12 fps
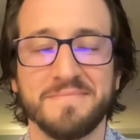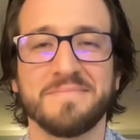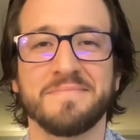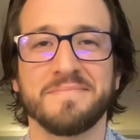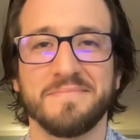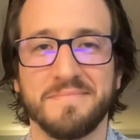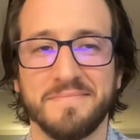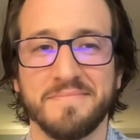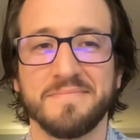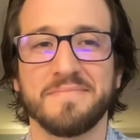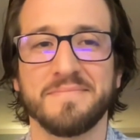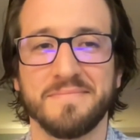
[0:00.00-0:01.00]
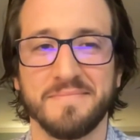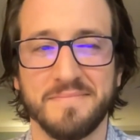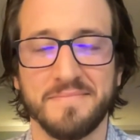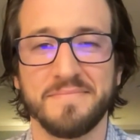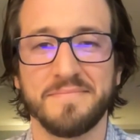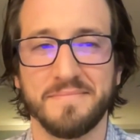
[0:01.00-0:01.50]

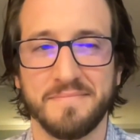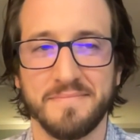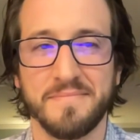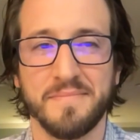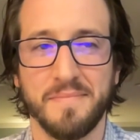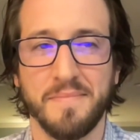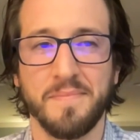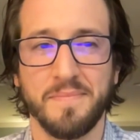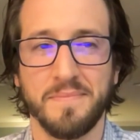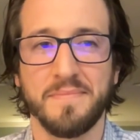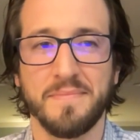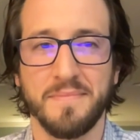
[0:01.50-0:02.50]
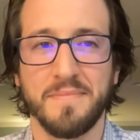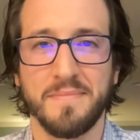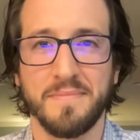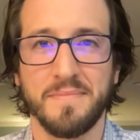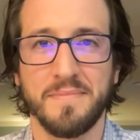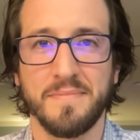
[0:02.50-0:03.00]

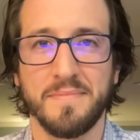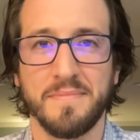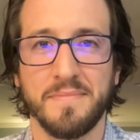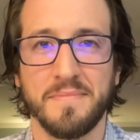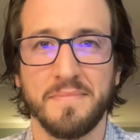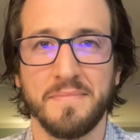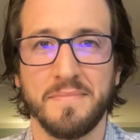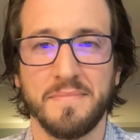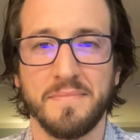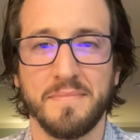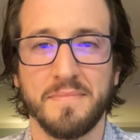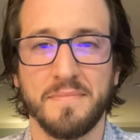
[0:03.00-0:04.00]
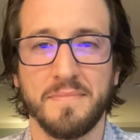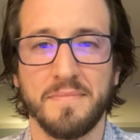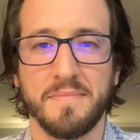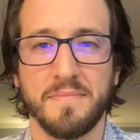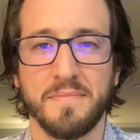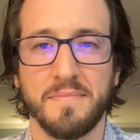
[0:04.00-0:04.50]

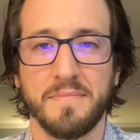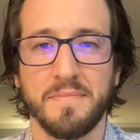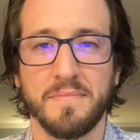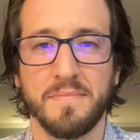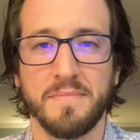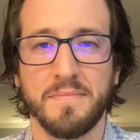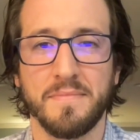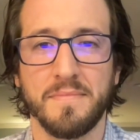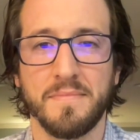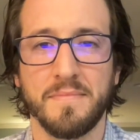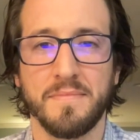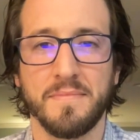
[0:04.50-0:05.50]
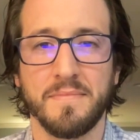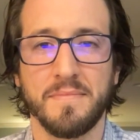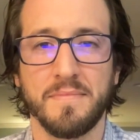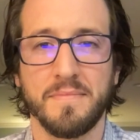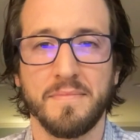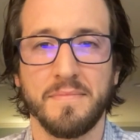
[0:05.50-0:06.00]

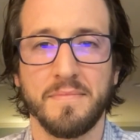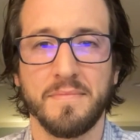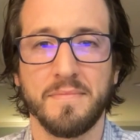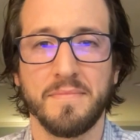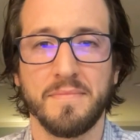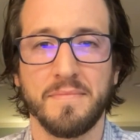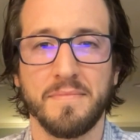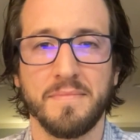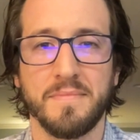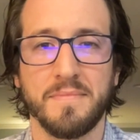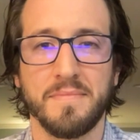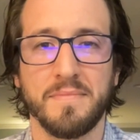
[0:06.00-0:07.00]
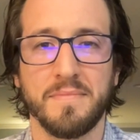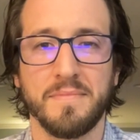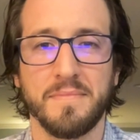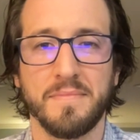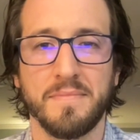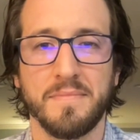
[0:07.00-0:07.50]

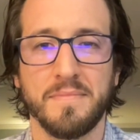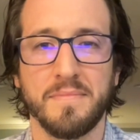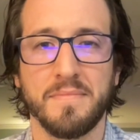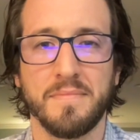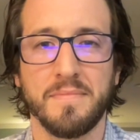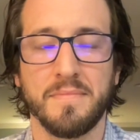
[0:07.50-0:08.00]
(not speaking)